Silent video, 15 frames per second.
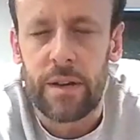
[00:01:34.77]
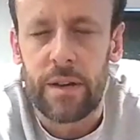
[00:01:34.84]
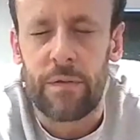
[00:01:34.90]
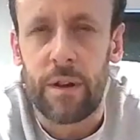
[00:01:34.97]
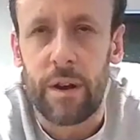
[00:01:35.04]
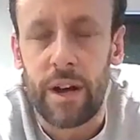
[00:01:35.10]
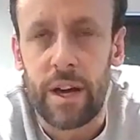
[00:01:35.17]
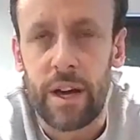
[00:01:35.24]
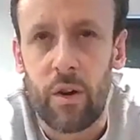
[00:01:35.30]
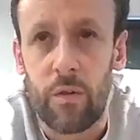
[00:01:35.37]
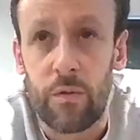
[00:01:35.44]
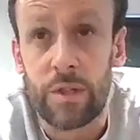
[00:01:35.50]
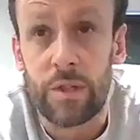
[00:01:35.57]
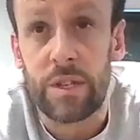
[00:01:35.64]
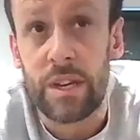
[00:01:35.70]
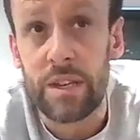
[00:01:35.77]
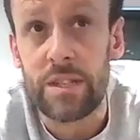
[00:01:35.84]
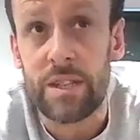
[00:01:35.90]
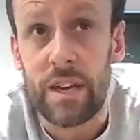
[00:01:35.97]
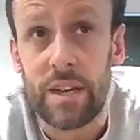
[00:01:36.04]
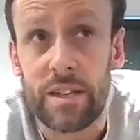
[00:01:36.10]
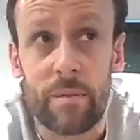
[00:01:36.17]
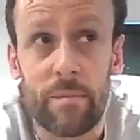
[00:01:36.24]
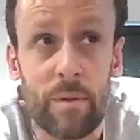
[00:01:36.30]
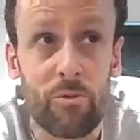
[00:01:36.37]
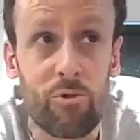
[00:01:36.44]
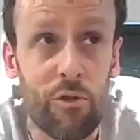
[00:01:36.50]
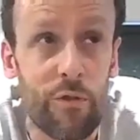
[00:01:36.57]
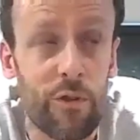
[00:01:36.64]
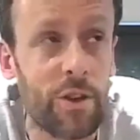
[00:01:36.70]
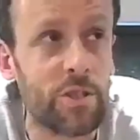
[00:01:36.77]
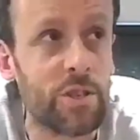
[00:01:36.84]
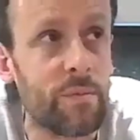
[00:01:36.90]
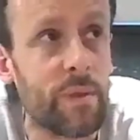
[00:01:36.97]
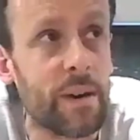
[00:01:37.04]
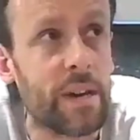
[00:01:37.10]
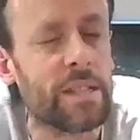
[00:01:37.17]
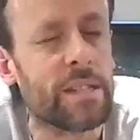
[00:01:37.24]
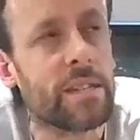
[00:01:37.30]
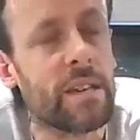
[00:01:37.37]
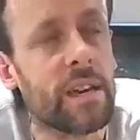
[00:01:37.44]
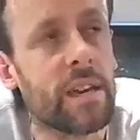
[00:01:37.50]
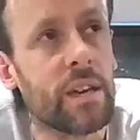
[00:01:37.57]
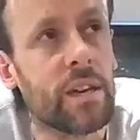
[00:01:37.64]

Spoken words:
if you like, offices, as some people refer to them as,